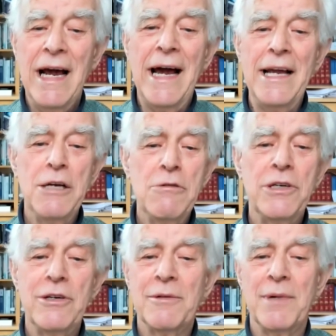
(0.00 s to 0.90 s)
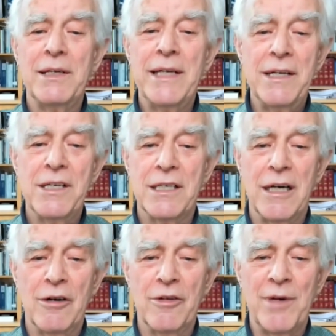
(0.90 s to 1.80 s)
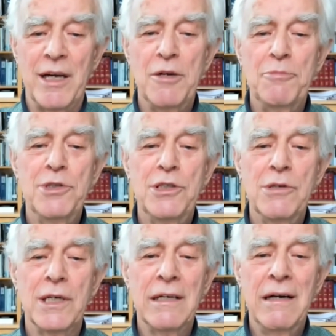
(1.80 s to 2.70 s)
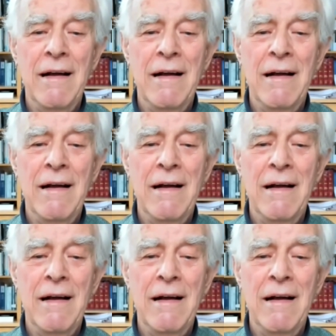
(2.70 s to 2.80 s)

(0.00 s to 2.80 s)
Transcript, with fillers: And you took my dentures out of my, you took it,